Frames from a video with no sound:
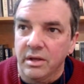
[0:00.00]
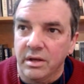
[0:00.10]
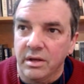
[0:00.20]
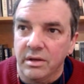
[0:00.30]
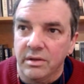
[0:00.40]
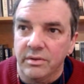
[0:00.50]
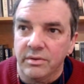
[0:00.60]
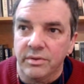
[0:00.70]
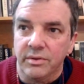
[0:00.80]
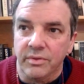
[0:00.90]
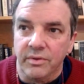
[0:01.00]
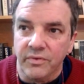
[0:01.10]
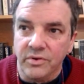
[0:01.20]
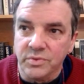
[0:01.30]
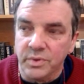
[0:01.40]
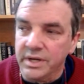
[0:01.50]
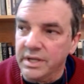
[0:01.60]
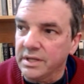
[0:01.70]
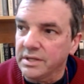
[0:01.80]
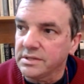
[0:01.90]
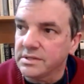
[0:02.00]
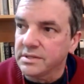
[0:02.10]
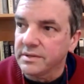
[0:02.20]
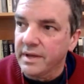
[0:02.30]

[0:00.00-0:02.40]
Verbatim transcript: uh, the the first one is,